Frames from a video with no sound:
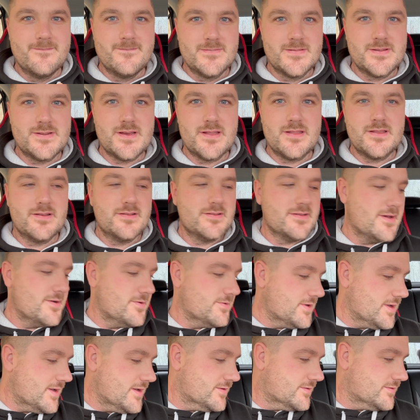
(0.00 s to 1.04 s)
Check this out
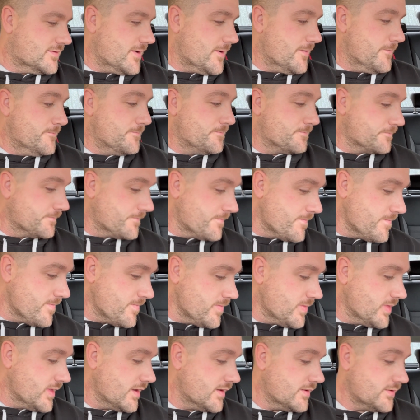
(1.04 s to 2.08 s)
guys. So
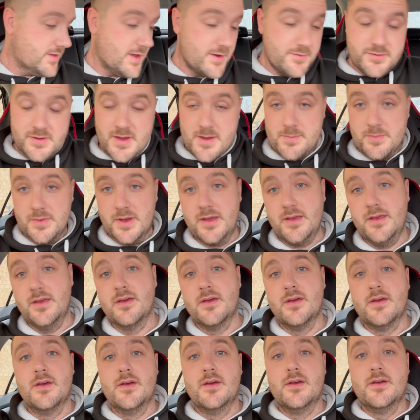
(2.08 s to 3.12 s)
they've sent me
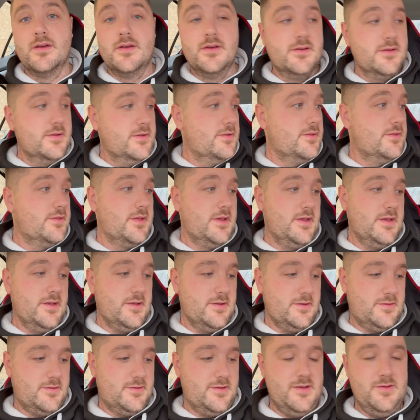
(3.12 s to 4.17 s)
the
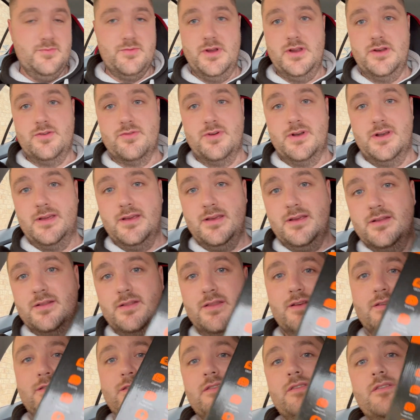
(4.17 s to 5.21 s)
C-Reader Elite.
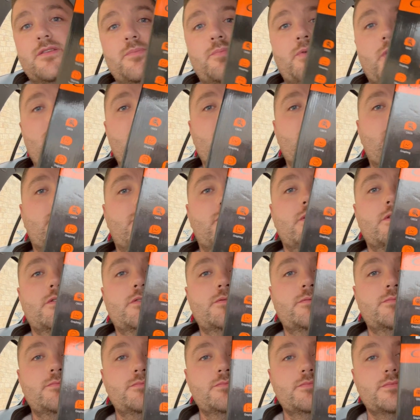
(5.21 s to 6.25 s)
This is the box
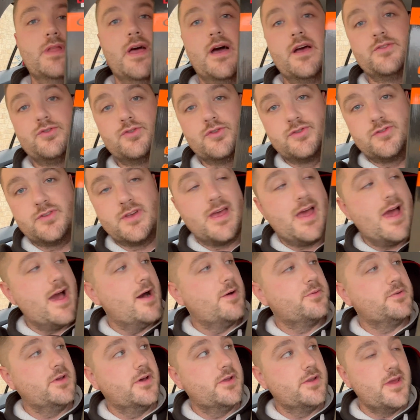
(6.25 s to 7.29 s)
now it does say
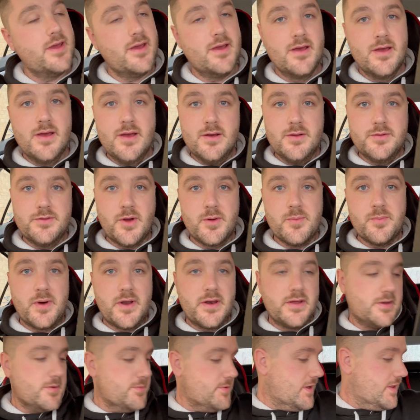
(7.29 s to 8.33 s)
Audi on it. Don't
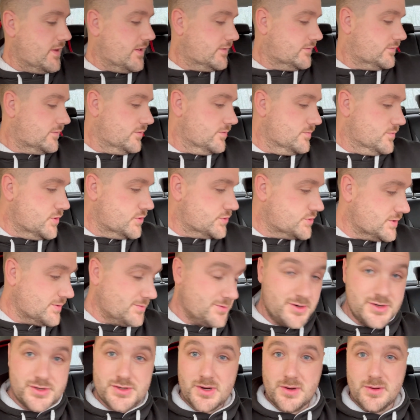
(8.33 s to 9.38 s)
panic about that too much. I'm
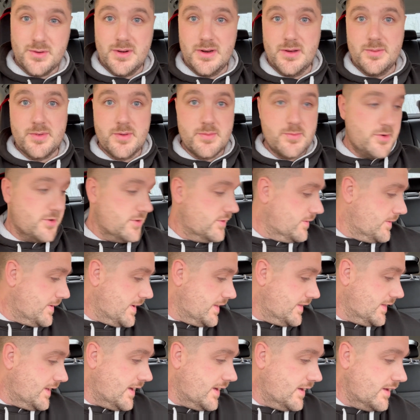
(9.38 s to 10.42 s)
going to show you a little bit more
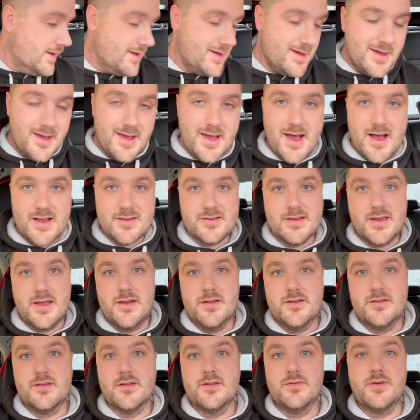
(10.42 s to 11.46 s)
about that as I get
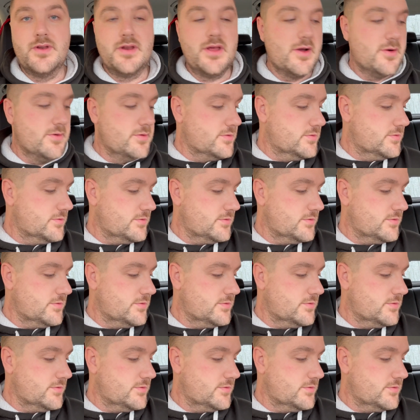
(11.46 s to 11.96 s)
into the video.